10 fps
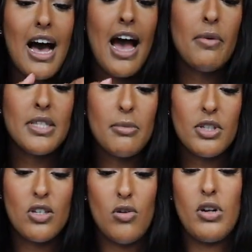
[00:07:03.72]
I was
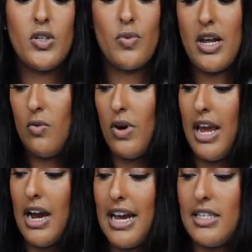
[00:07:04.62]
able to notice right
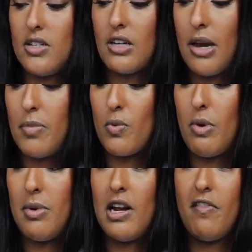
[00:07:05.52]
away, I still kept the
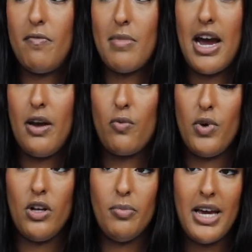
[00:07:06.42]
ribbon of my
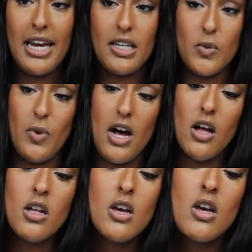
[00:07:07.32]
real bag as
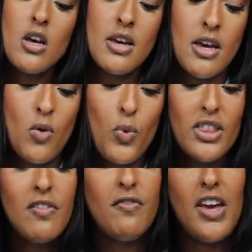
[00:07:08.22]
well.
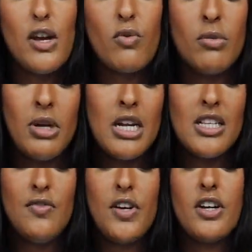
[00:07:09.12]
With the fake ribbon,
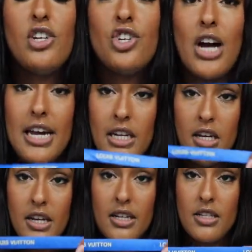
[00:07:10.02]
it's very
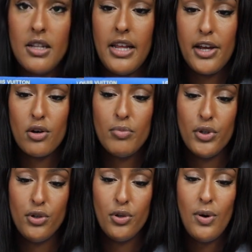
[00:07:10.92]
shiny and it's a lighter
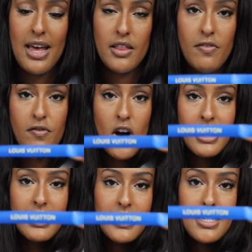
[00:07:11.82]
blue, and the
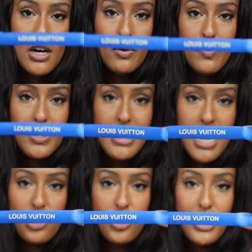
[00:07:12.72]
font itself is
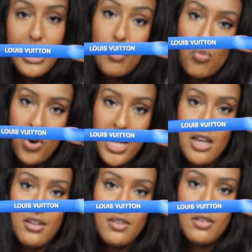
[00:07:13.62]
actually like a
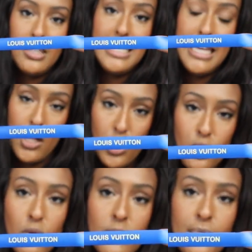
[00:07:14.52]
bright
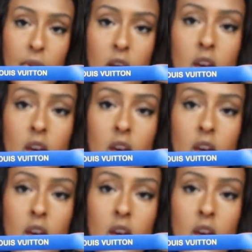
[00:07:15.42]
yellow.